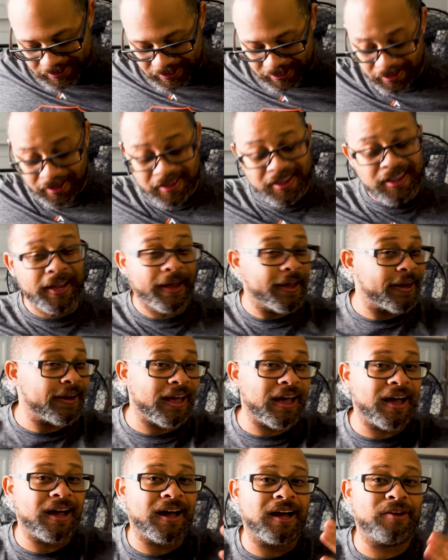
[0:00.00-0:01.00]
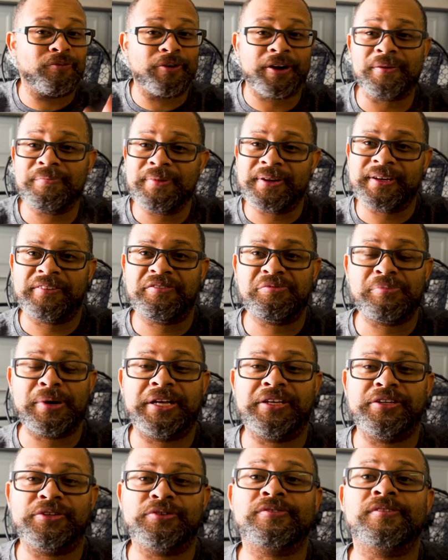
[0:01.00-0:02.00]
say. And I recommend
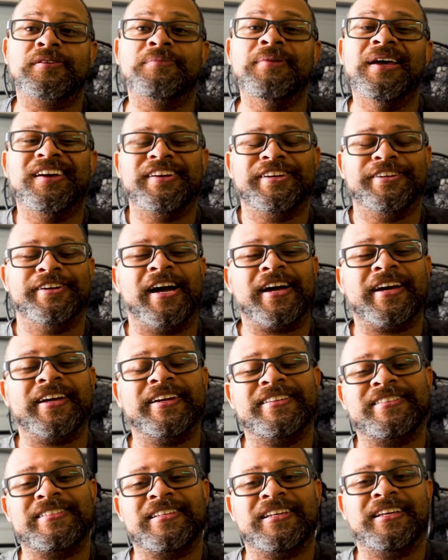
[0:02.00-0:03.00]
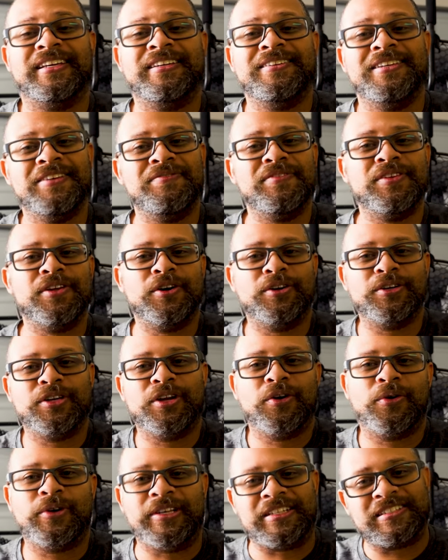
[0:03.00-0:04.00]
everybody use them. You're not gonna see, even though you
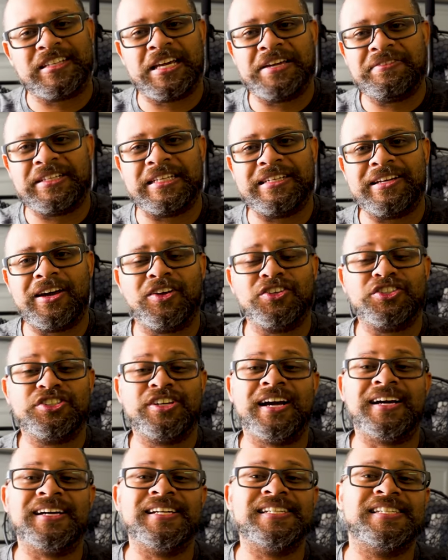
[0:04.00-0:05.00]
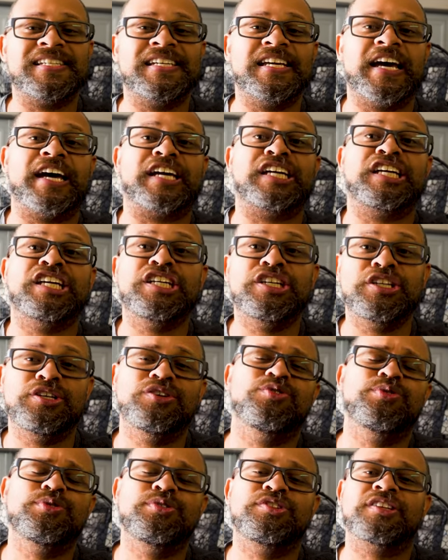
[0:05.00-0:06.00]
know it's saved $10, you're not gonna see a
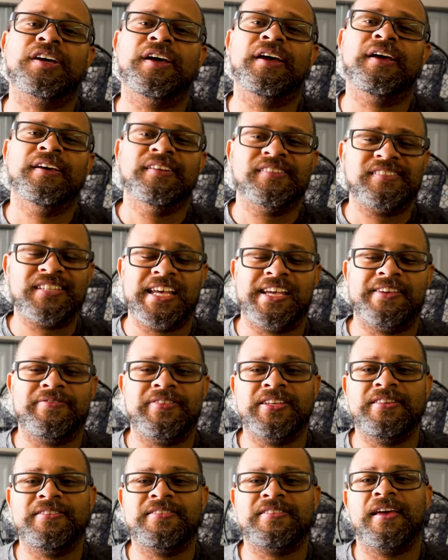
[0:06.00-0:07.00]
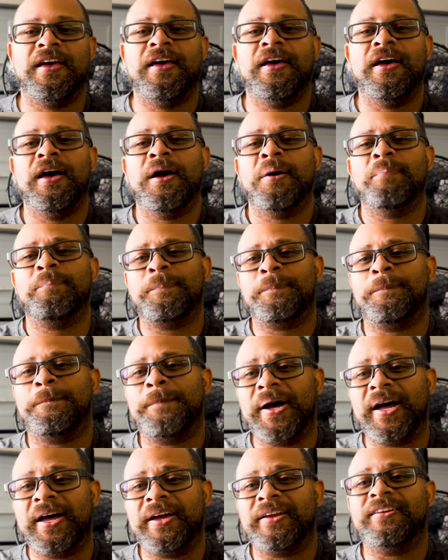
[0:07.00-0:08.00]
huge savings,
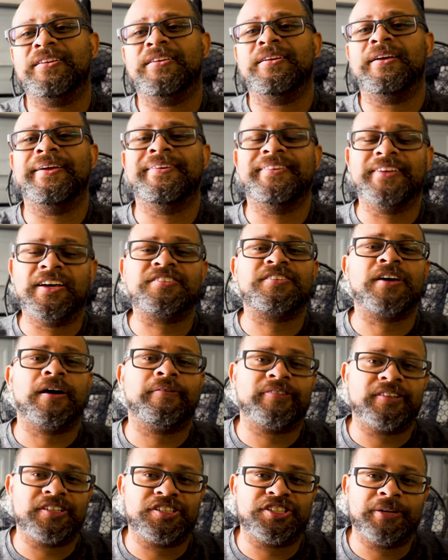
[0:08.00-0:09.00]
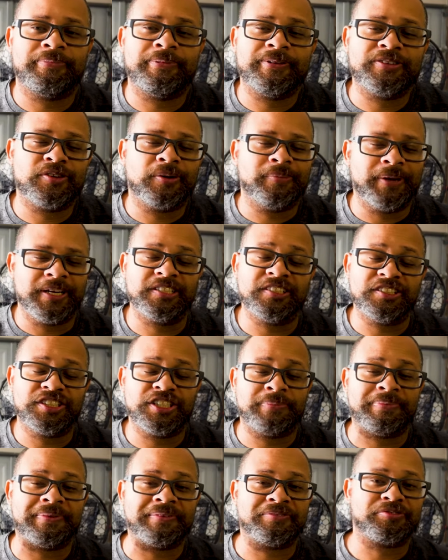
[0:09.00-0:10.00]
but it does cover the shipping, so it makes the
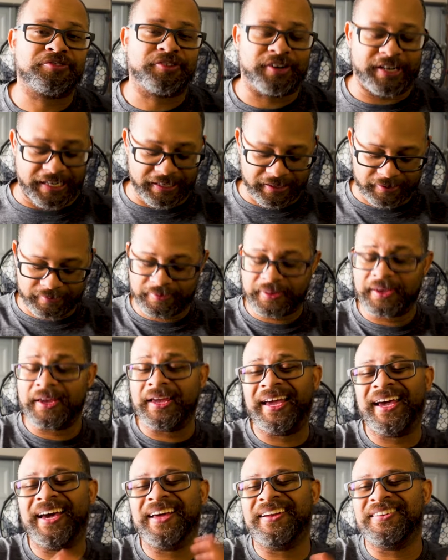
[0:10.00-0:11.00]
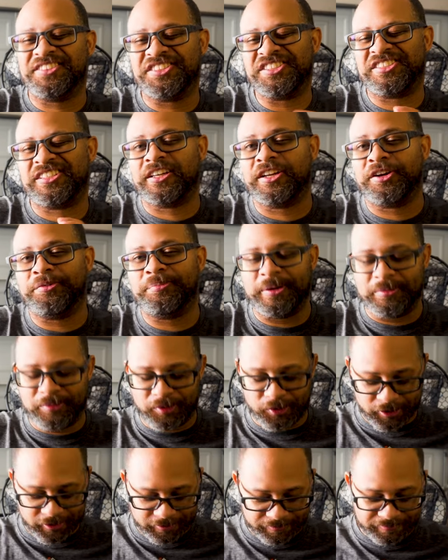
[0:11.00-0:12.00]
shipping free. And just a little bit
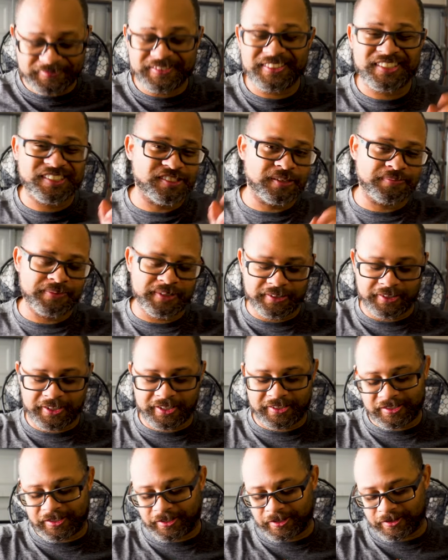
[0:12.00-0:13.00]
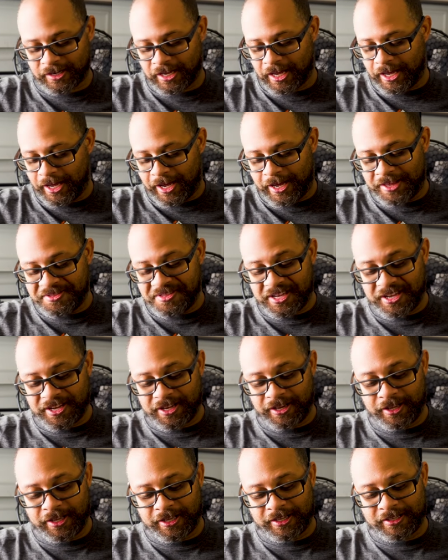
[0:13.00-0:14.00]
more, just something to consider. And
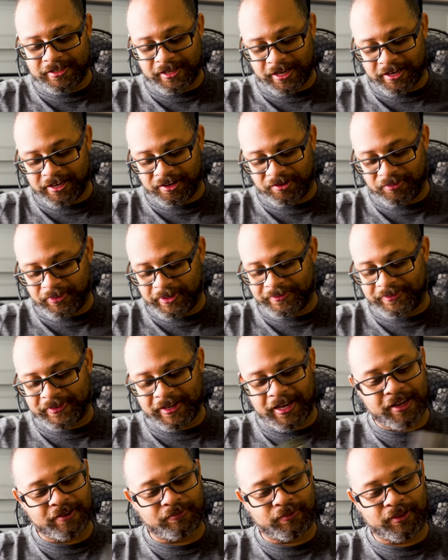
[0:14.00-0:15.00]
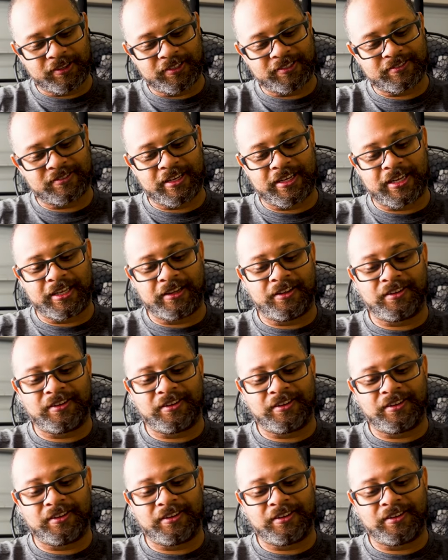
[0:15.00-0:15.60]
then inside here, we've got what looks like a